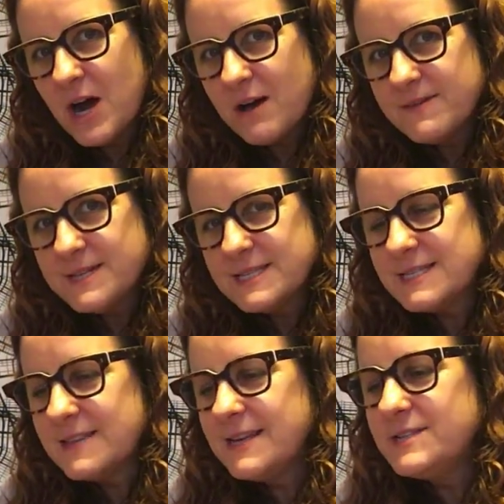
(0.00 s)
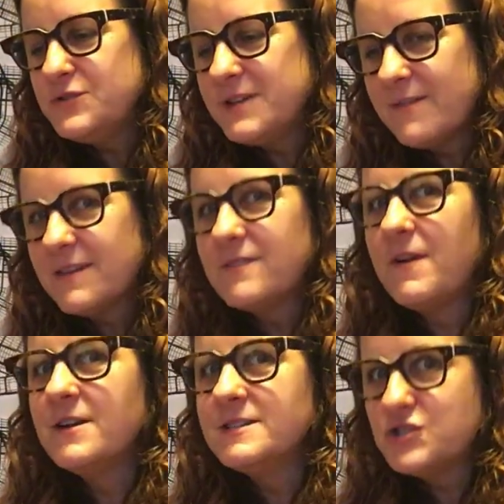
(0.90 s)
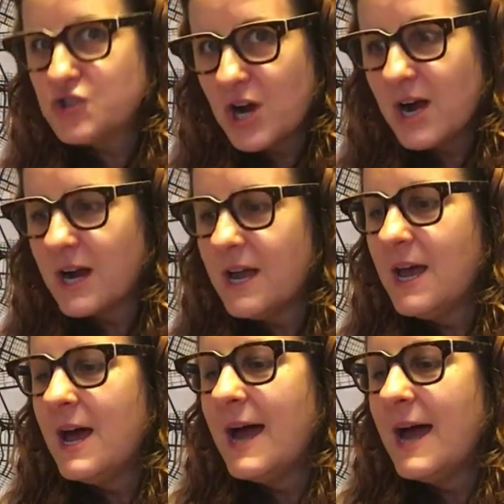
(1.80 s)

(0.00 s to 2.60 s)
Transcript: coffees is that they do have this very strong,